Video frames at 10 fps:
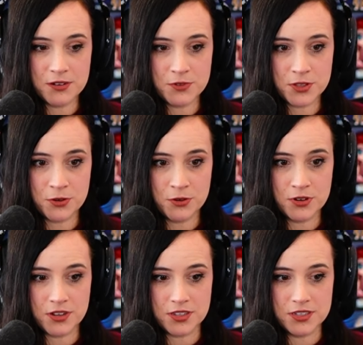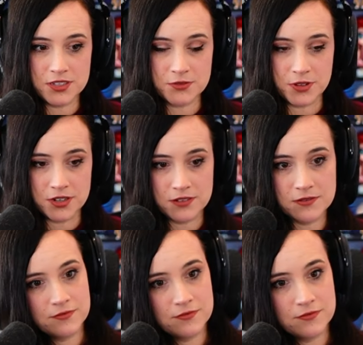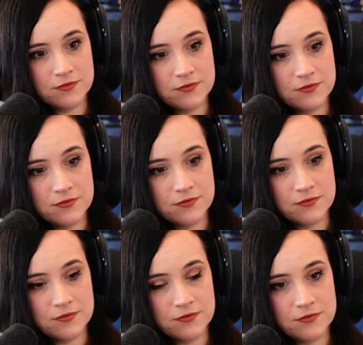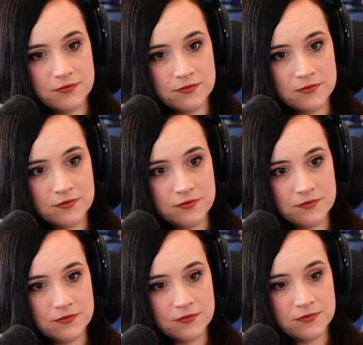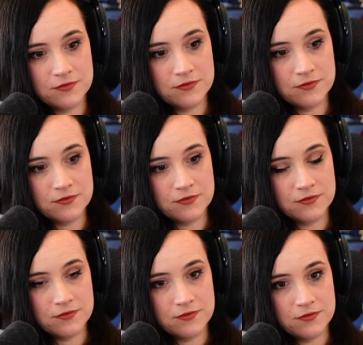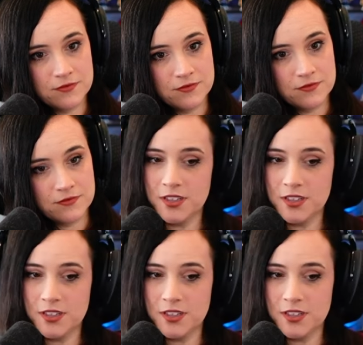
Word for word: of with Korra on this one. I'll have my people prep your airship and you can leave first thing in the morning.